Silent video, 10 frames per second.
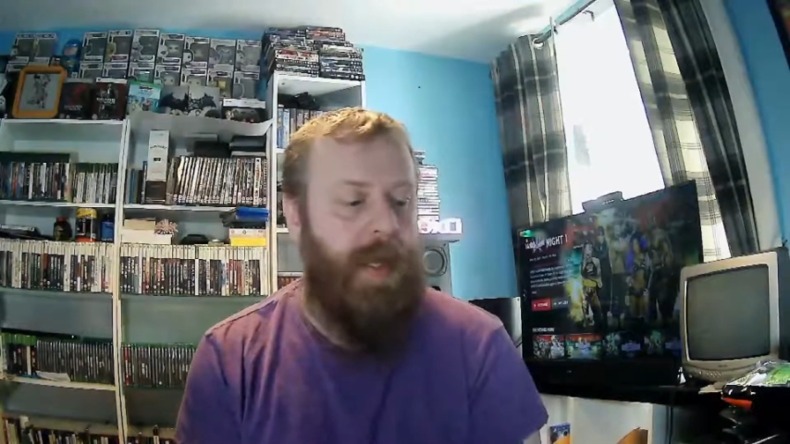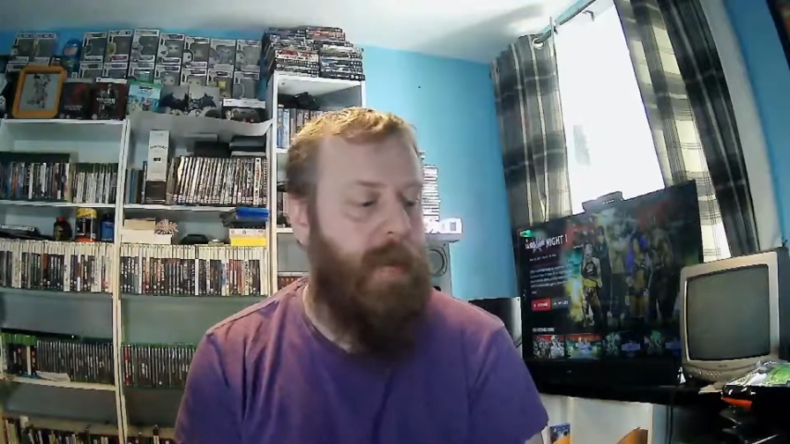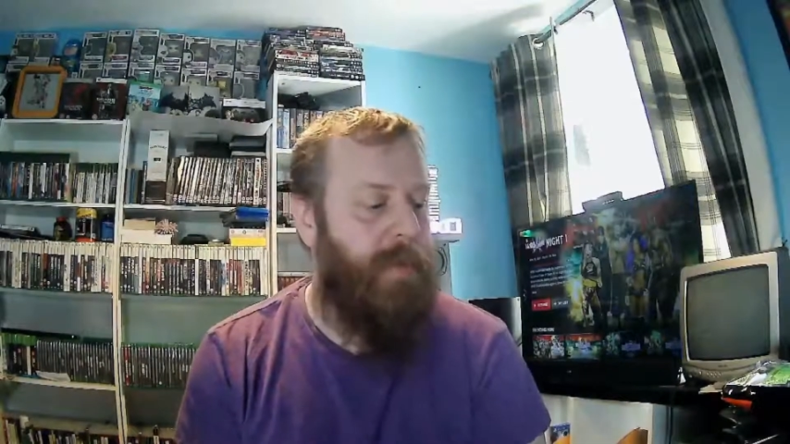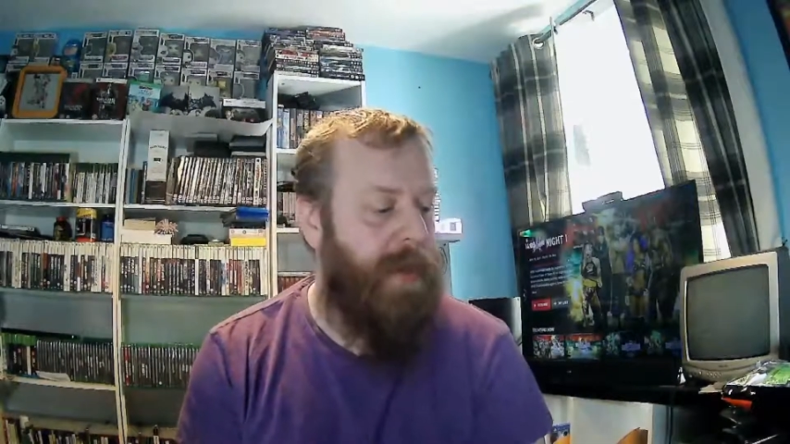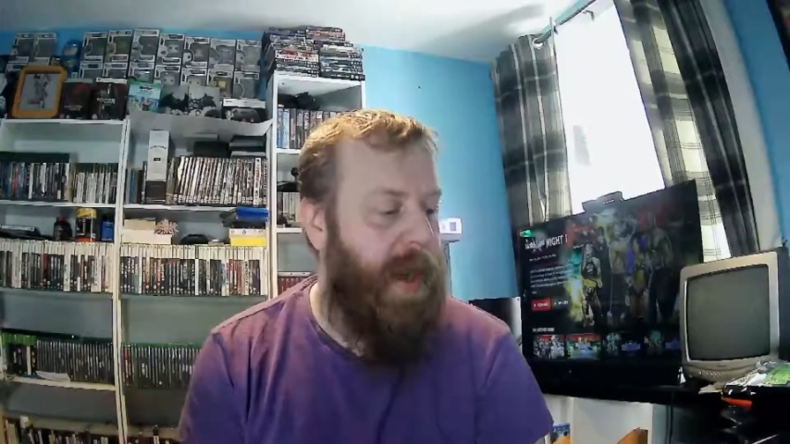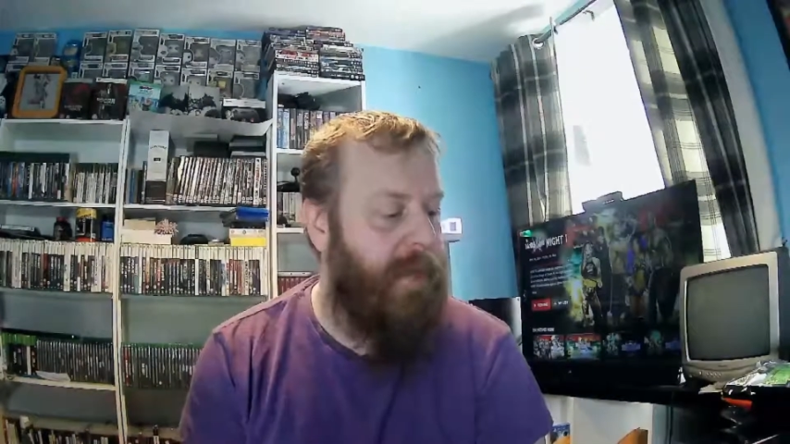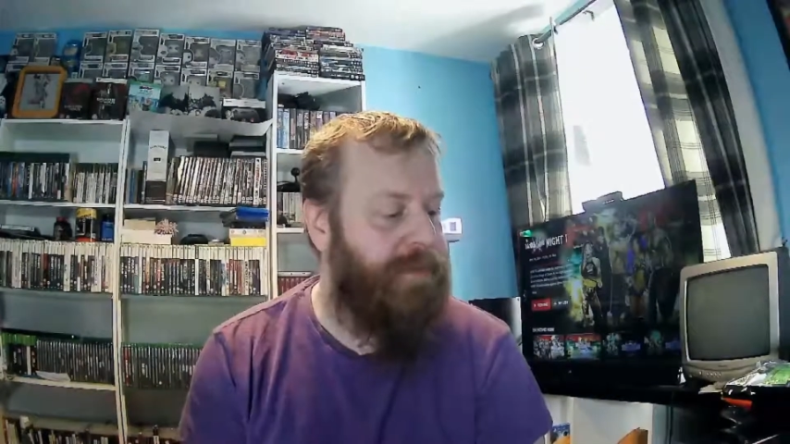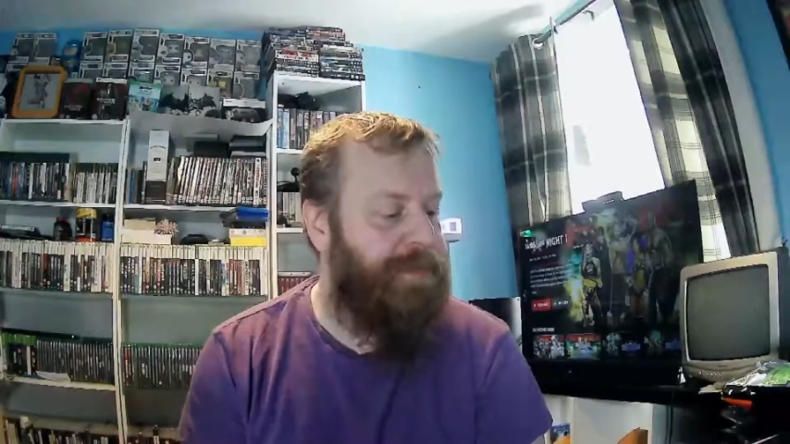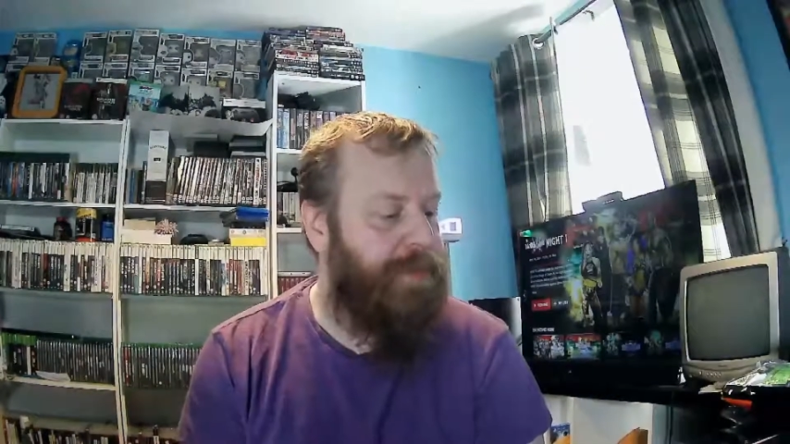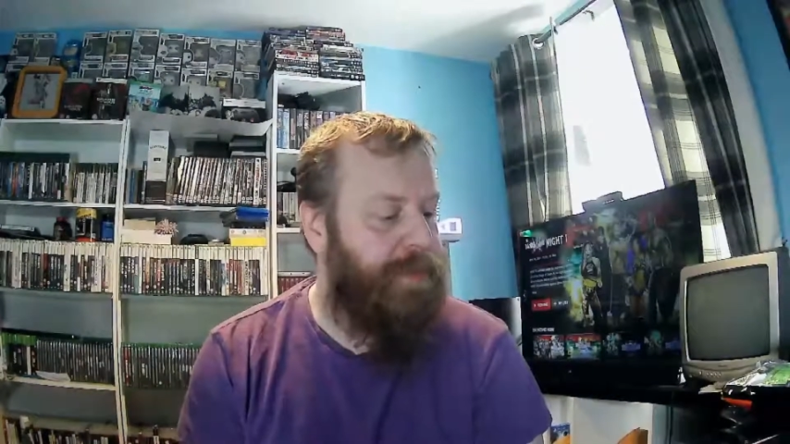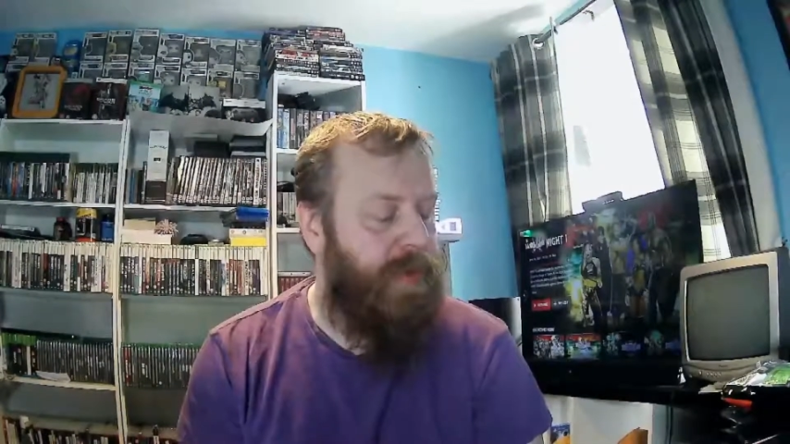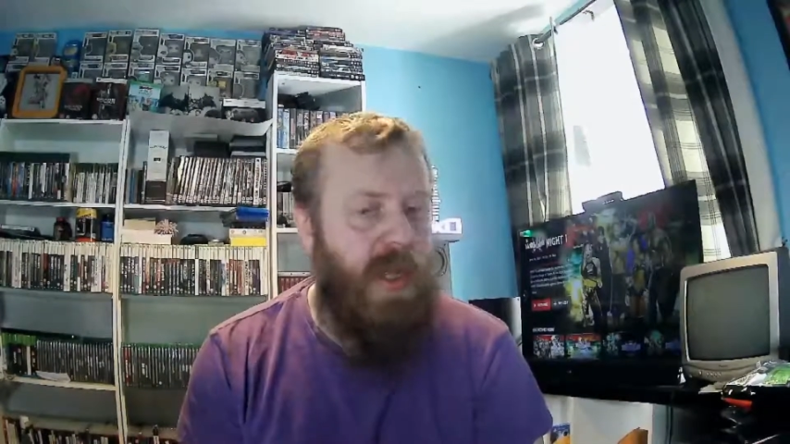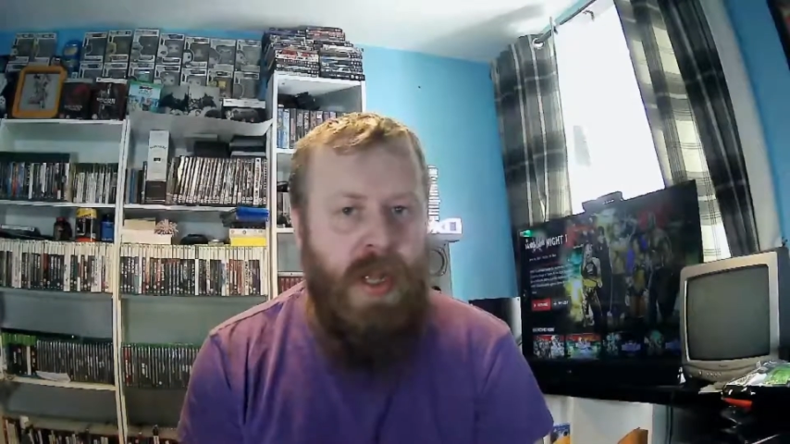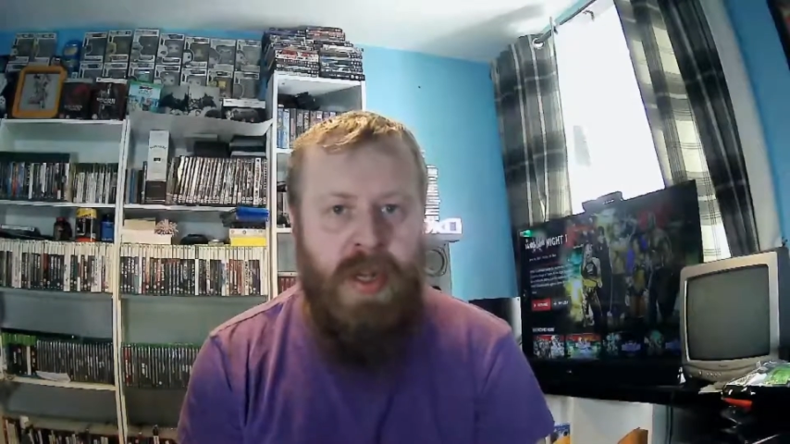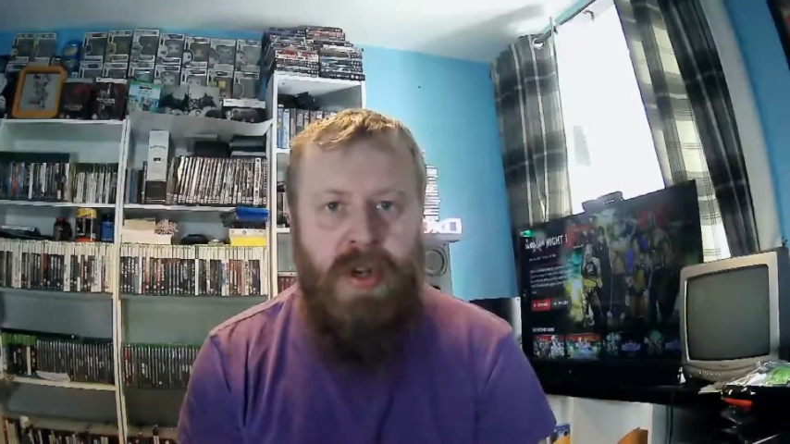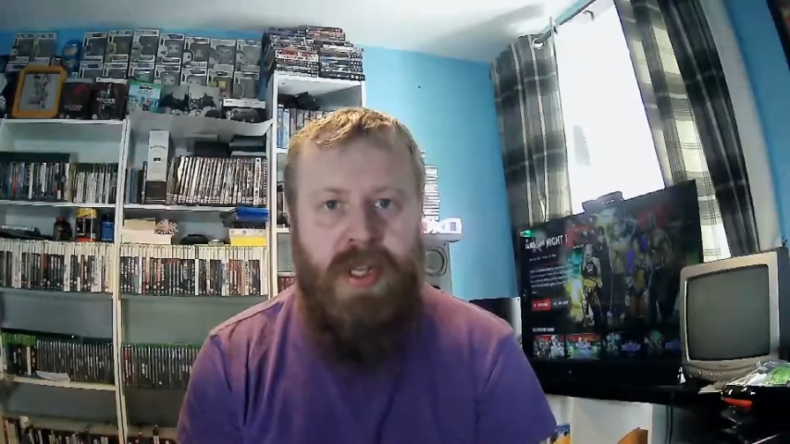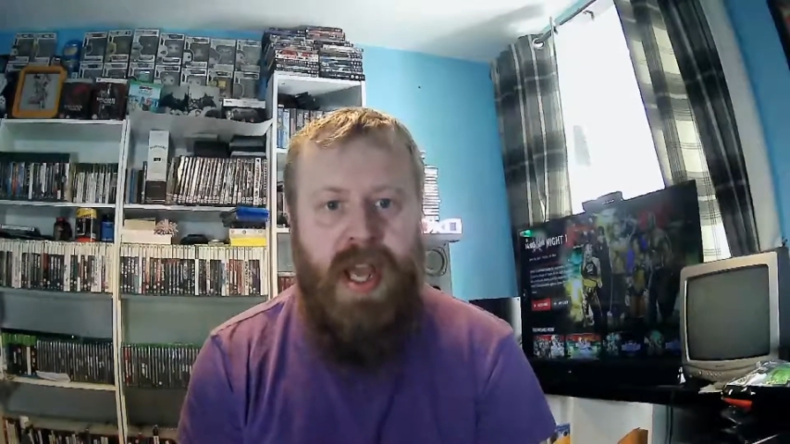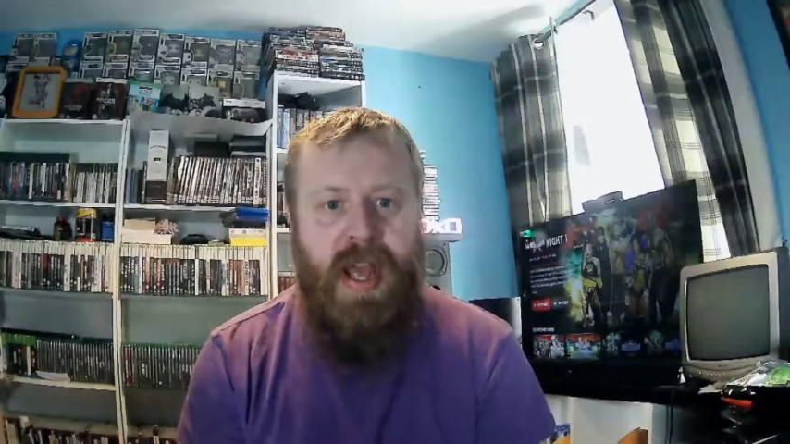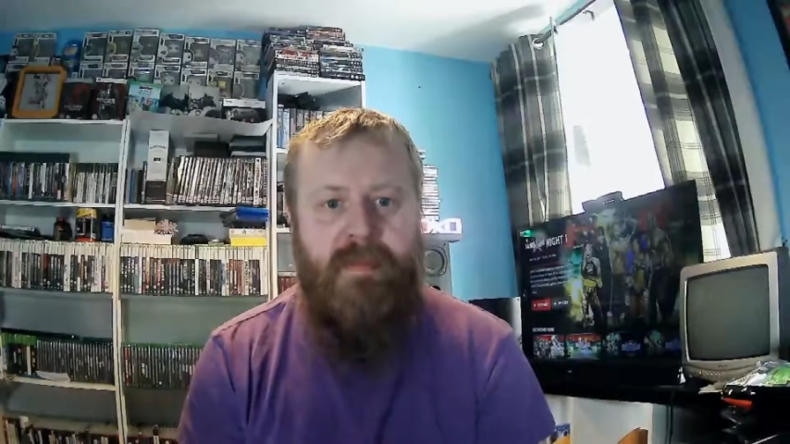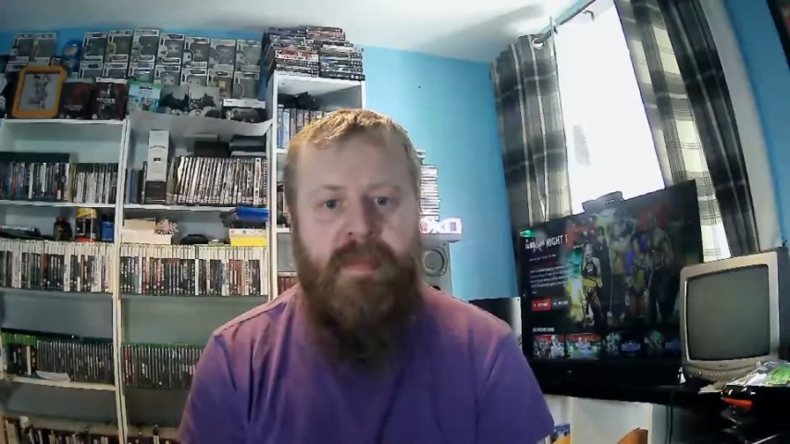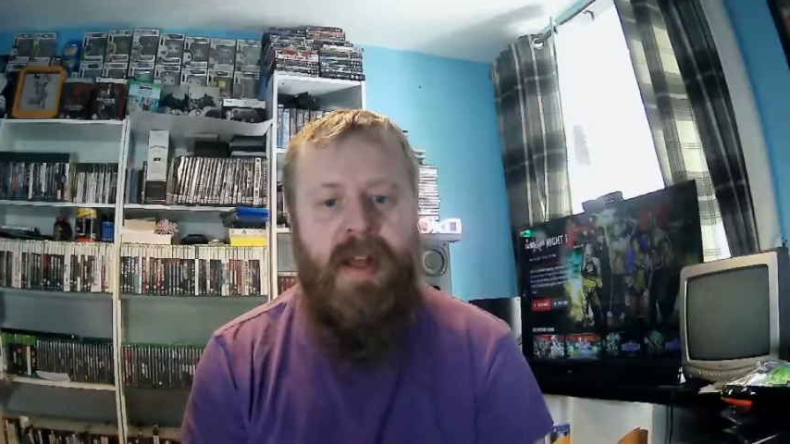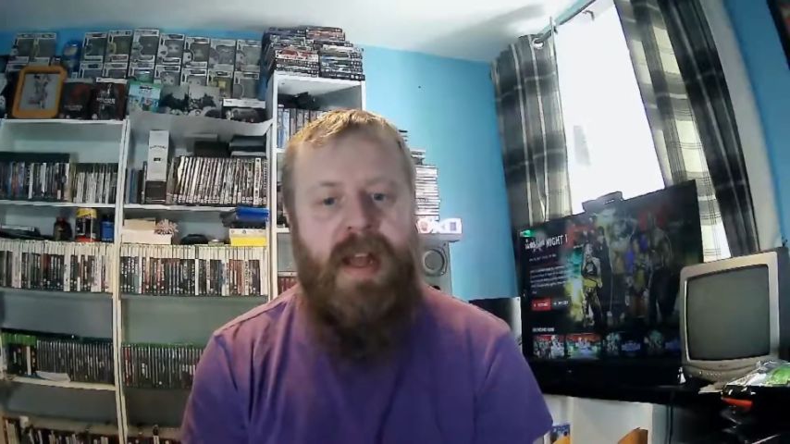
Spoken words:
But yeah, good game.